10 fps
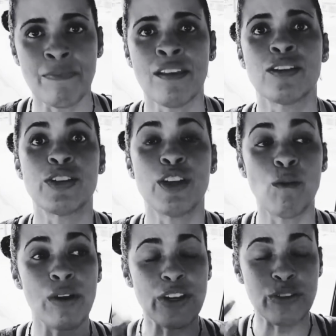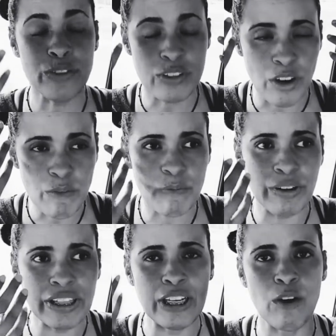So when you start
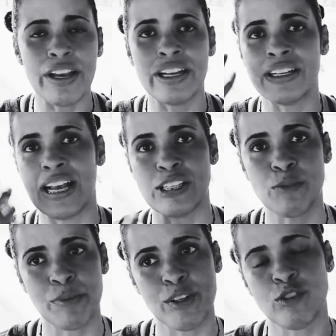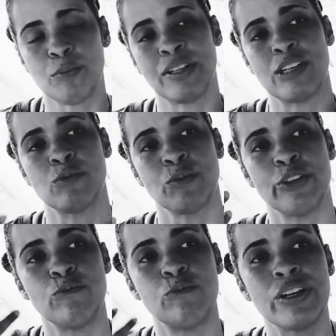really going into that spiritual place where
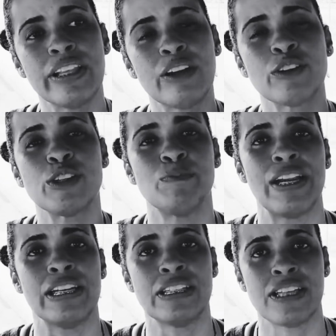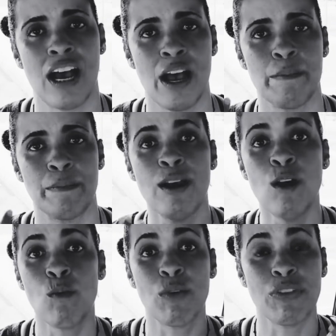you really are spending time
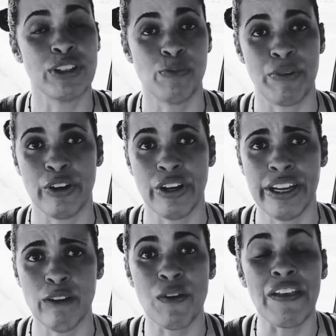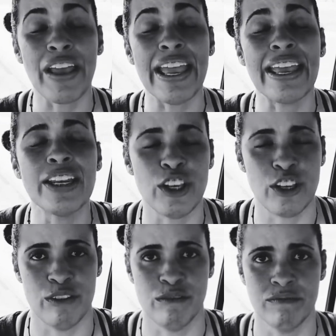with the spirit within
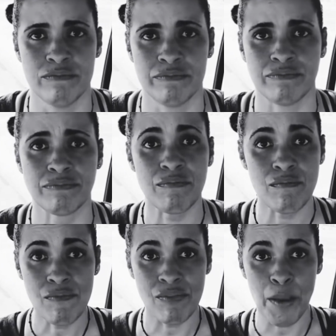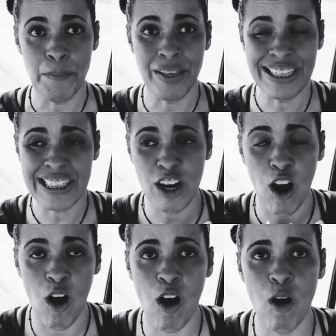you, because it
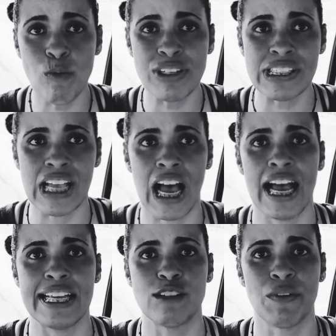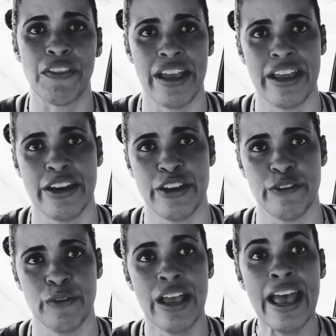all resides within you,
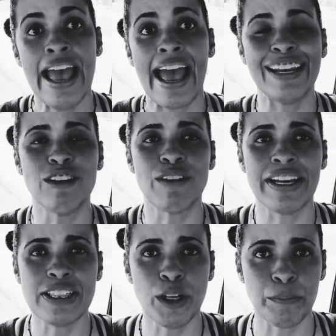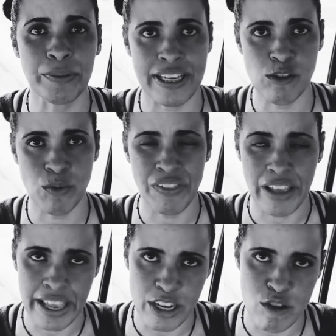and you get to a place
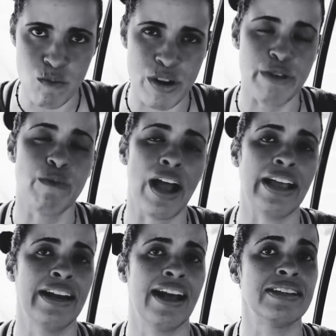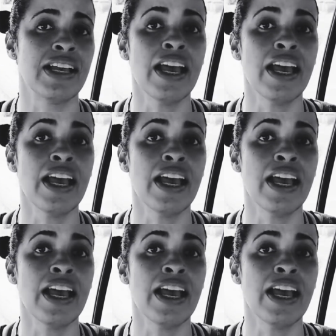within you where you recognize